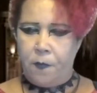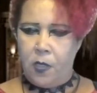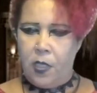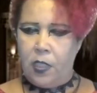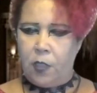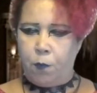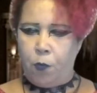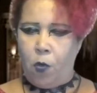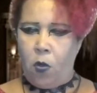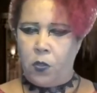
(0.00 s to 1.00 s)
He
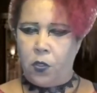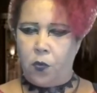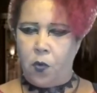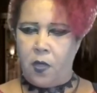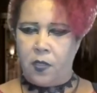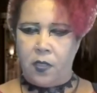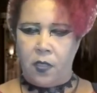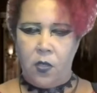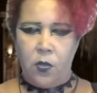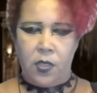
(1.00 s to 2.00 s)
sprawled across the
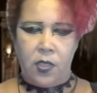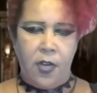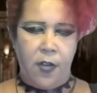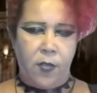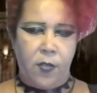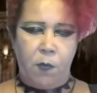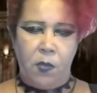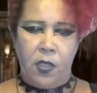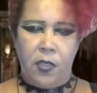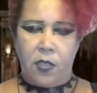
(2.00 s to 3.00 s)
low stairs,
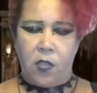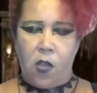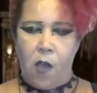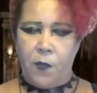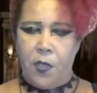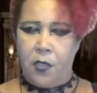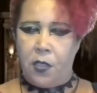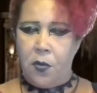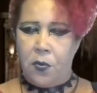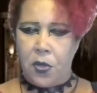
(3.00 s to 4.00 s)
spilling his coffee and
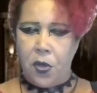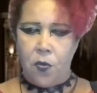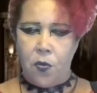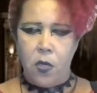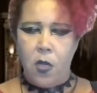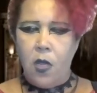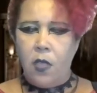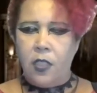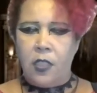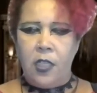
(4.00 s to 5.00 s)
cocoa.
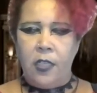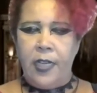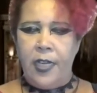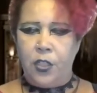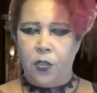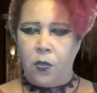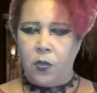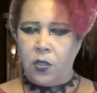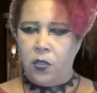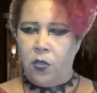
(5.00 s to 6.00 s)
The teenage girl
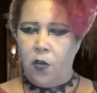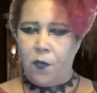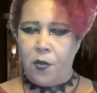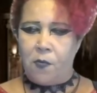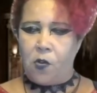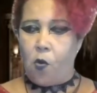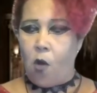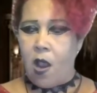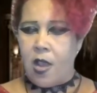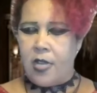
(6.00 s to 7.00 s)
stood over him,
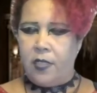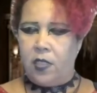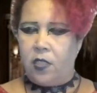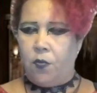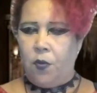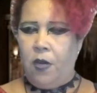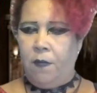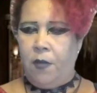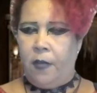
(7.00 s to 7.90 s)
crying and screaming.